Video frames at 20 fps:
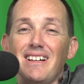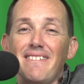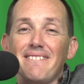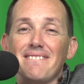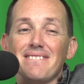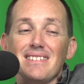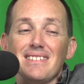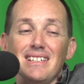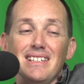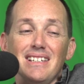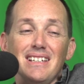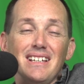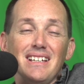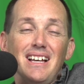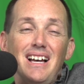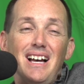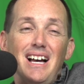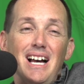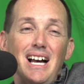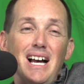So,
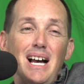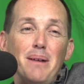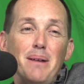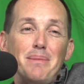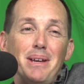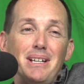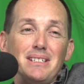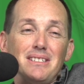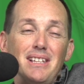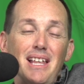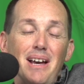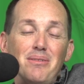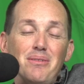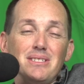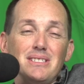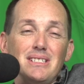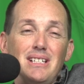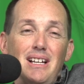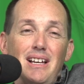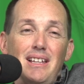yeah. So
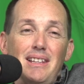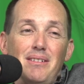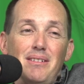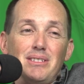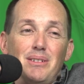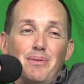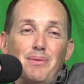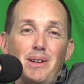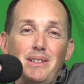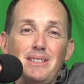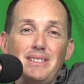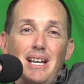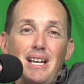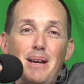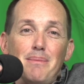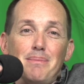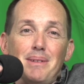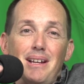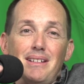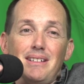that was a fun
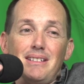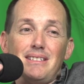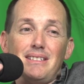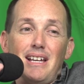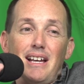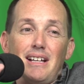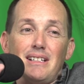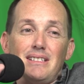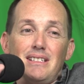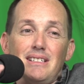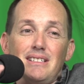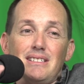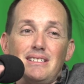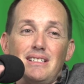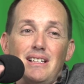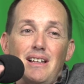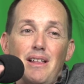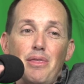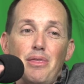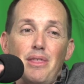time down in
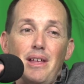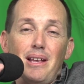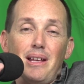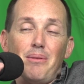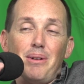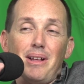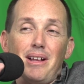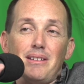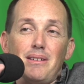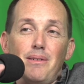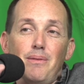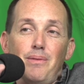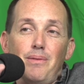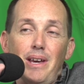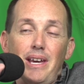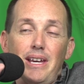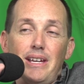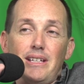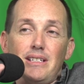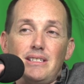Texas. Then I went out to
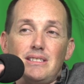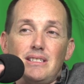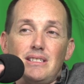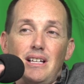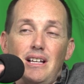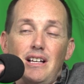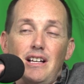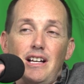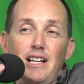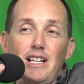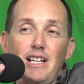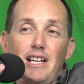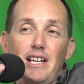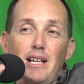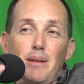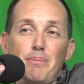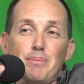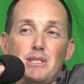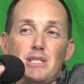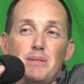Vegas. I
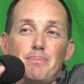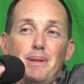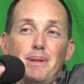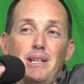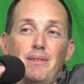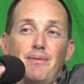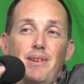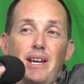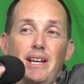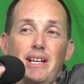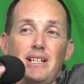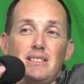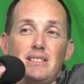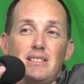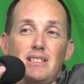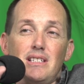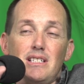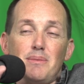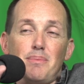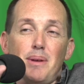hit up Speed
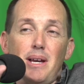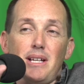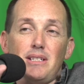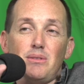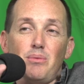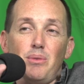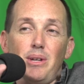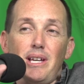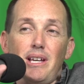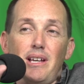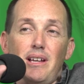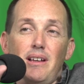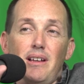Vegas this past week.